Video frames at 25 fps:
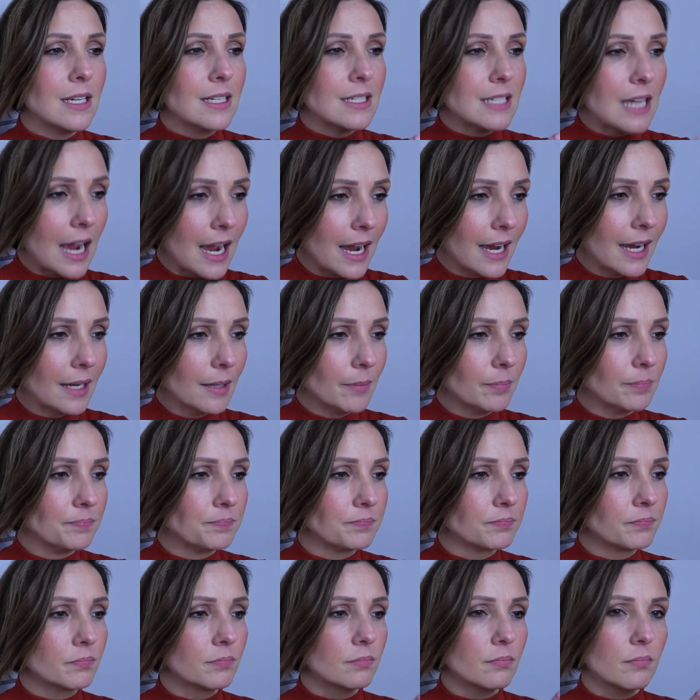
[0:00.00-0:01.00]
time
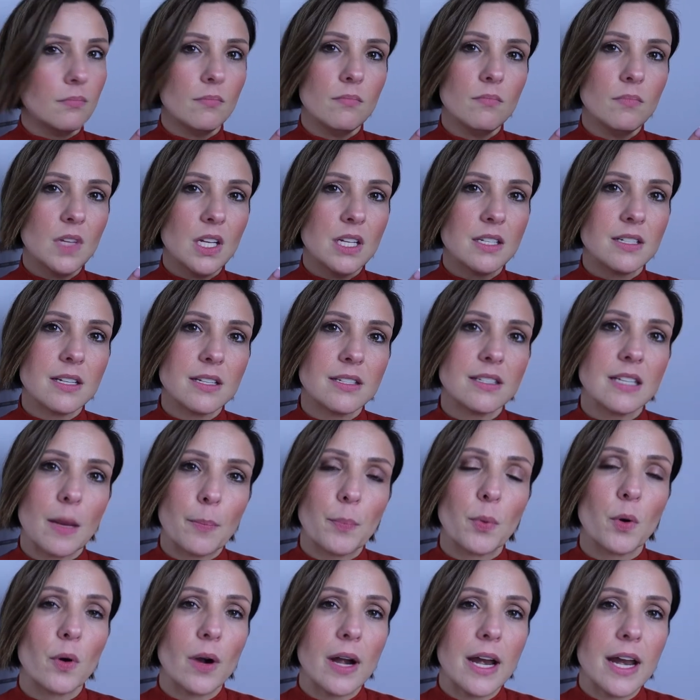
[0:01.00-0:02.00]
to
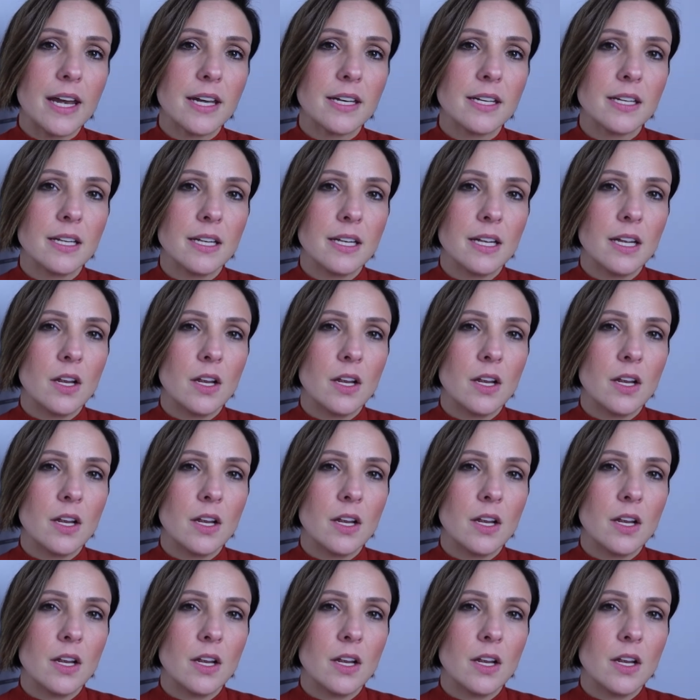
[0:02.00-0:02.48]
separate